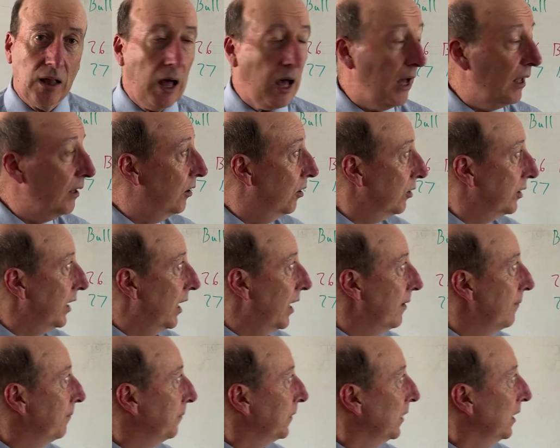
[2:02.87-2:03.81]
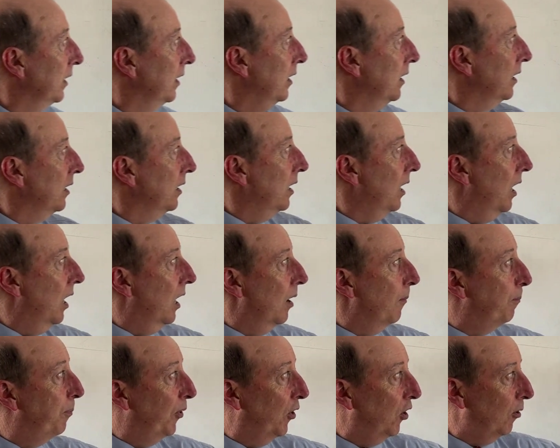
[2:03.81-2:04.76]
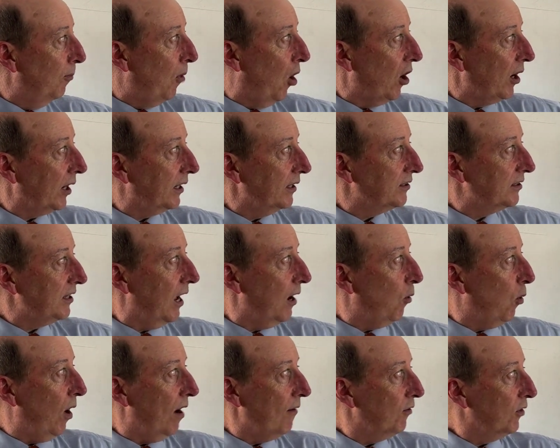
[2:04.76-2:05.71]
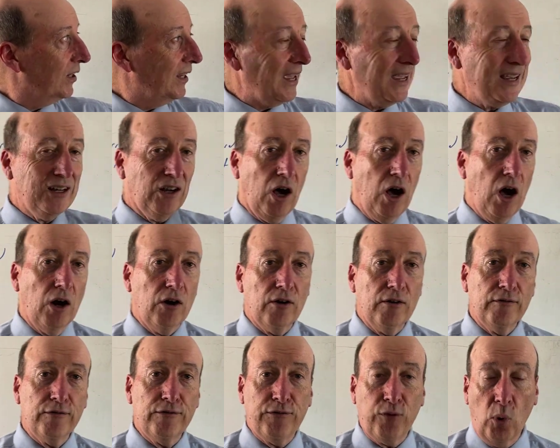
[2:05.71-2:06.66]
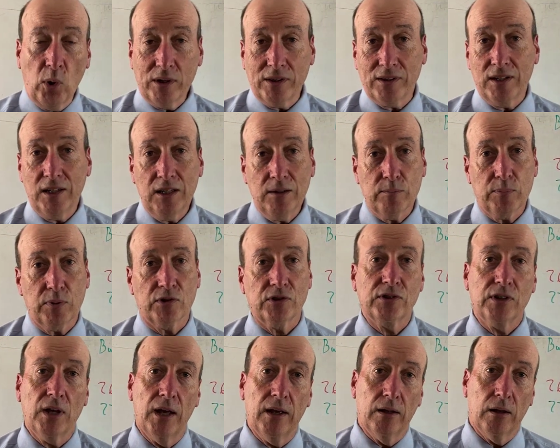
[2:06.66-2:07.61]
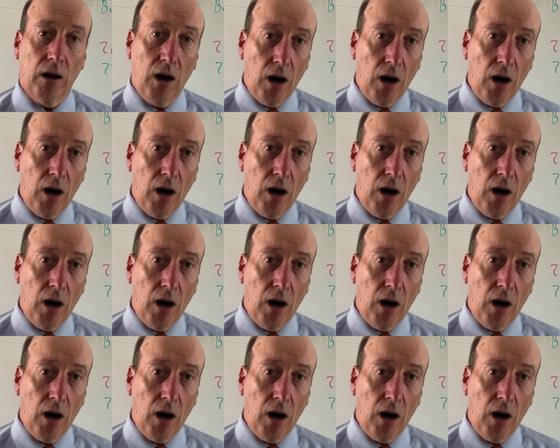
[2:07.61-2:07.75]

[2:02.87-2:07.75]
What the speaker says: lot, okay? Bull markets, however, gained 114%.